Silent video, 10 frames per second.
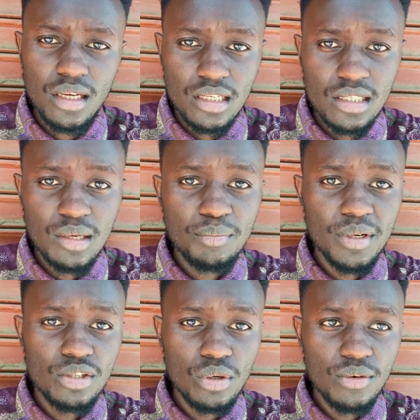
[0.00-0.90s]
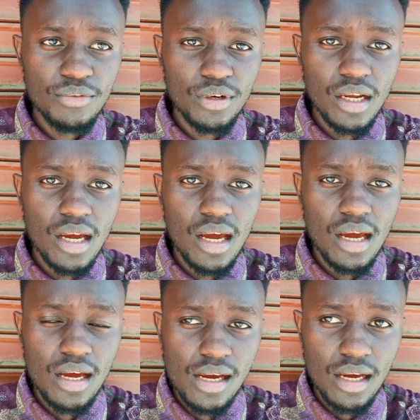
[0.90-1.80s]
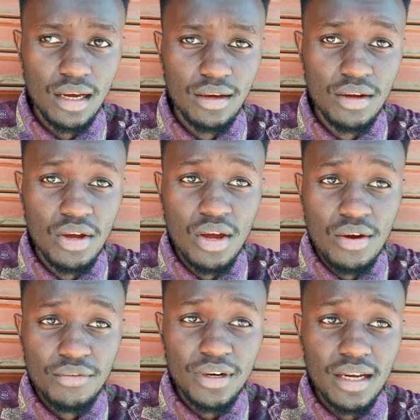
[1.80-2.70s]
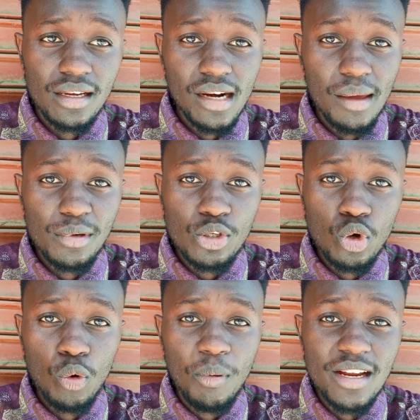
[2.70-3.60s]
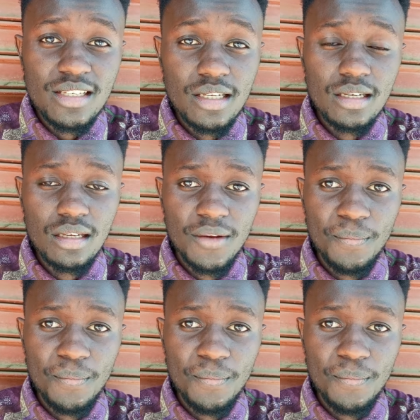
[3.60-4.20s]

He's in prison for a, for a crime he took part in